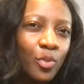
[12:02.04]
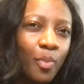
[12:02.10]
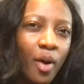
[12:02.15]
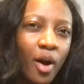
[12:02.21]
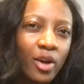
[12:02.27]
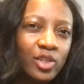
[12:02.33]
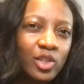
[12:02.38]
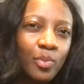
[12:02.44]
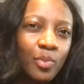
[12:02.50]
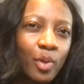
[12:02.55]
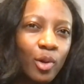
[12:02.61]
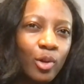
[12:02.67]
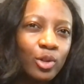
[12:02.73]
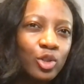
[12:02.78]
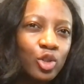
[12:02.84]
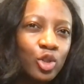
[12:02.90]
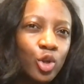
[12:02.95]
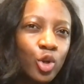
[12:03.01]

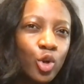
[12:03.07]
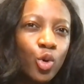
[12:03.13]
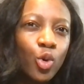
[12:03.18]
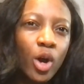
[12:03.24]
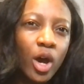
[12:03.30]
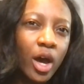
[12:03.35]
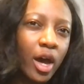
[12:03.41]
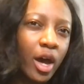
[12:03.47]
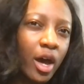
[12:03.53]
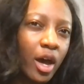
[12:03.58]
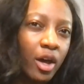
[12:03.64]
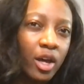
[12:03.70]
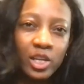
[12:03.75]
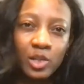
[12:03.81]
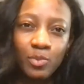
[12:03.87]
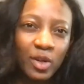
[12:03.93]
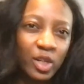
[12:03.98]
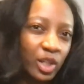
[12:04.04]
possible to,
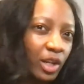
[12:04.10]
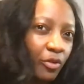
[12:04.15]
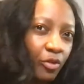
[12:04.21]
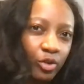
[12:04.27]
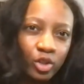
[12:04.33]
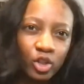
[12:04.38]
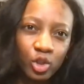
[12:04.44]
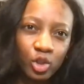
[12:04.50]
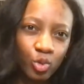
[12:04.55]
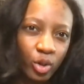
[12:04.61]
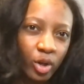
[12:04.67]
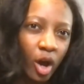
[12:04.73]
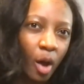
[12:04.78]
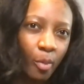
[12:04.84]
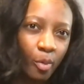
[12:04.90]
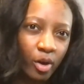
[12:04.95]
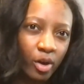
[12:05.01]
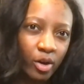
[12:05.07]
especially for the street
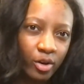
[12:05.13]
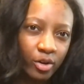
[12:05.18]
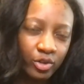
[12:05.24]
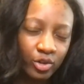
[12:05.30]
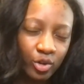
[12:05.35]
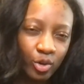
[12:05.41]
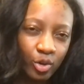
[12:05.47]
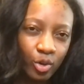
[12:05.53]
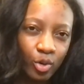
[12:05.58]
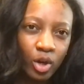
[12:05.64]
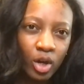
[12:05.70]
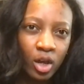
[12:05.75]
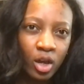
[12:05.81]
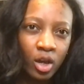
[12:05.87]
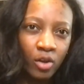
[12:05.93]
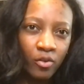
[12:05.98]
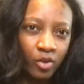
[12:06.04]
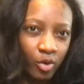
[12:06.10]
operator, to
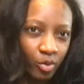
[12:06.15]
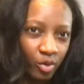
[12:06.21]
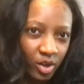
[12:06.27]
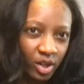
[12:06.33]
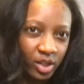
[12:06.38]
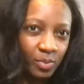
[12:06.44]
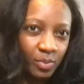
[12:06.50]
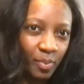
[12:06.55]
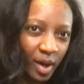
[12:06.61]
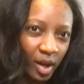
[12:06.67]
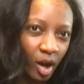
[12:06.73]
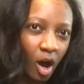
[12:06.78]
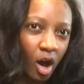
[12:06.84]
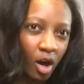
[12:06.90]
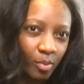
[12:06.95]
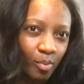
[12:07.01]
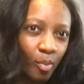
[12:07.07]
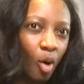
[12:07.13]
view this, but
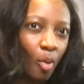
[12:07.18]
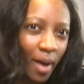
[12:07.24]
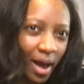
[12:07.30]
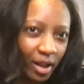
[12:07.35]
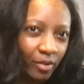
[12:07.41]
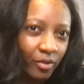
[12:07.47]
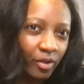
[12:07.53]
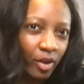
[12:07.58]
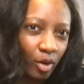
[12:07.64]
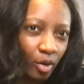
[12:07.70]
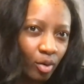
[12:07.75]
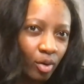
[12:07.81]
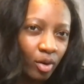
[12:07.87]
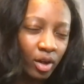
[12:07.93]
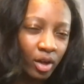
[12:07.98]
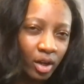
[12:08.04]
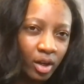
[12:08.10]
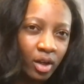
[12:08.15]
on mobile view?
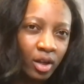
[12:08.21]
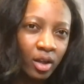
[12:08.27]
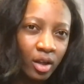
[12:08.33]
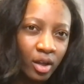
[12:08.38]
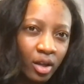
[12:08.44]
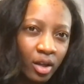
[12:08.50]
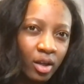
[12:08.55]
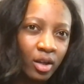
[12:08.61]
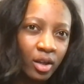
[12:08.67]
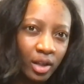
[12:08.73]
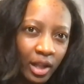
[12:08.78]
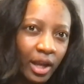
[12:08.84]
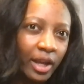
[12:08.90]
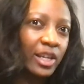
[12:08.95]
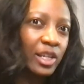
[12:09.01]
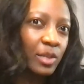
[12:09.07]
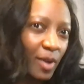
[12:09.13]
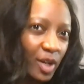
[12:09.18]

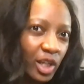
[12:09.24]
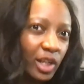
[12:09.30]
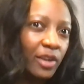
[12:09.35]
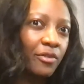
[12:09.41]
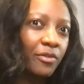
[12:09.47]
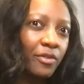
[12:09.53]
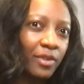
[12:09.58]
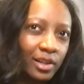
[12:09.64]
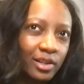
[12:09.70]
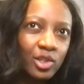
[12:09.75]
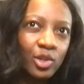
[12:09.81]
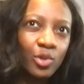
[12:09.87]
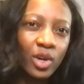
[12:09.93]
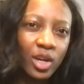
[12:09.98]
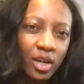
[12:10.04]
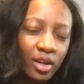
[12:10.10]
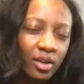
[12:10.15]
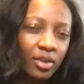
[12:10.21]
Like especially
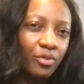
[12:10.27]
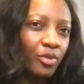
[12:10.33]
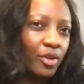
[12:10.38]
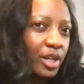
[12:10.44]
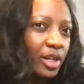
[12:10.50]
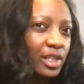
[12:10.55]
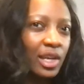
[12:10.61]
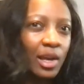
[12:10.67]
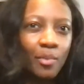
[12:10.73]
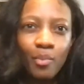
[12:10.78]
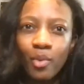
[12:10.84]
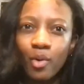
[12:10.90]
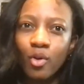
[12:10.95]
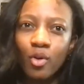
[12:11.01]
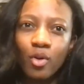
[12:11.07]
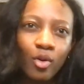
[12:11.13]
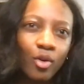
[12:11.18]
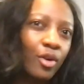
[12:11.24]
filtering, for
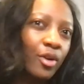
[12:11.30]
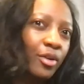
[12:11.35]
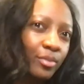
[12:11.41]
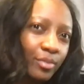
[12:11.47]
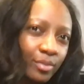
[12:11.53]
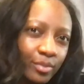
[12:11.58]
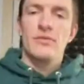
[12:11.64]
example, or?